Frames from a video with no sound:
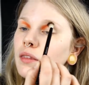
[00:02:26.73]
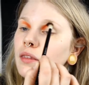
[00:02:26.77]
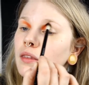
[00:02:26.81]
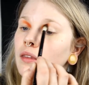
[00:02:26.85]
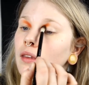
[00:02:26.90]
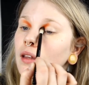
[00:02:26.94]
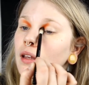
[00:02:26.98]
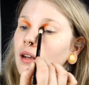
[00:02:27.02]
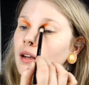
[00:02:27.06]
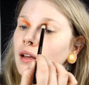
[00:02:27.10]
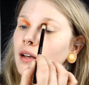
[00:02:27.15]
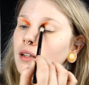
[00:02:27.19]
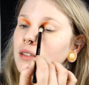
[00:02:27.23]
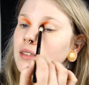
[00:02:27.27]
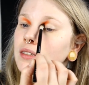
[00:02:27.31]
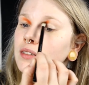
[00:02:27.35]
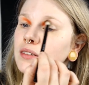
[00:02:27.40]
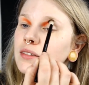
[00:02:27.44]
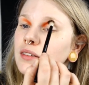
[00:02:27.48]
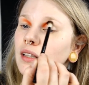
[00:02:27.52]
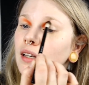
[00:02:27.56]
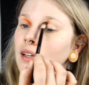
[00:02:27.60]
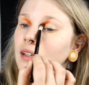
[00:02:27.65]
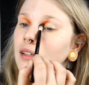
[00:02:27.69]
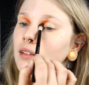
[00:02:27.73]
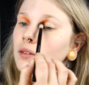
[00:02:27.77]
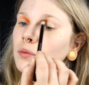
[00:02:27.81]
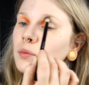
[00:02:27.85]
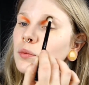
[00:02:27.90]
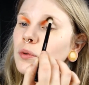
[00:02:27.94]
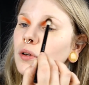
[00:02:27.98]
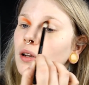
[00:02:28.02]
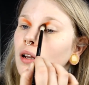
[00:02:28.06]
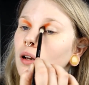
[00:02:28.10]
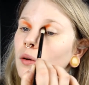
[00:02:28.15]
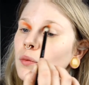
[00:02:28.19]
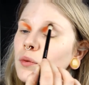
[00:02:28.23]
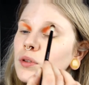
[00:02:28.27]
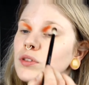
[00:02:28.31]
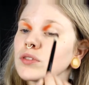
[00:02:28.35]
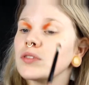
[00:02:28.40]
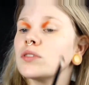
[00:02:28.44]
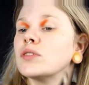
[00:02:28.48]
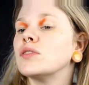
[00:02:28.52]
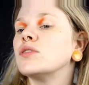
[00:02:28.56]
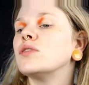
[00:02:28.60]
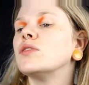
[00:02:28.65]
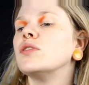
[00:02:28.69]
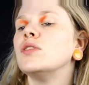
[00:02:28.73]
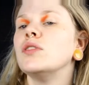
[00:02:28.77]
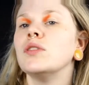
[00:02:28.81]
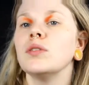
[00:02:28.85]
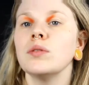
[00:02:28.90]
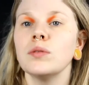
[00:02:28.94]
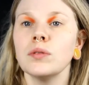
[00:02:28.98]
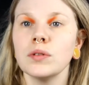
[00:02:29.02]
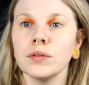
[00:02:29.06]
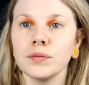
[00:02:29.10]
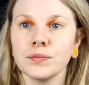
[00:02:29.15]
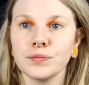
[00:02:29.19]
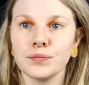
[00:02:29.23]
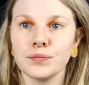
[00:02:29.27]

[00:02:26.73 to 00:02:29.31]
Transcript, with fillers: then I decided what I wanted to do